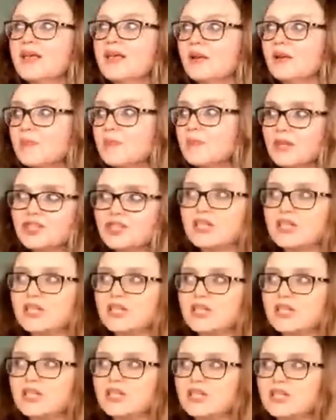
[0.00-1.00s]
The number of patients
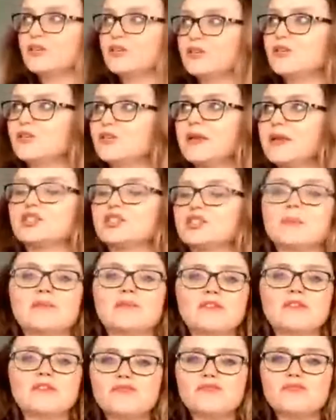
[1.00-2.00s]
that I get in, they might just come
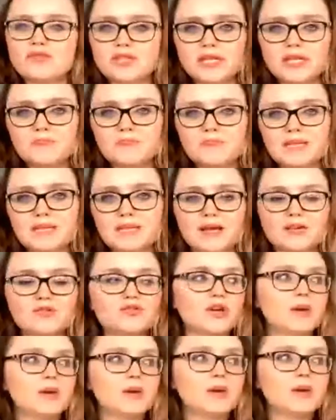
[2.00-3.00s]
in for a routine
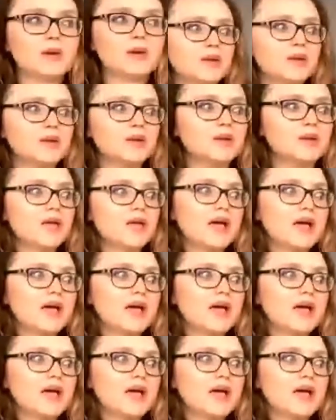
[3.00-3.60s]
podiatry appointment,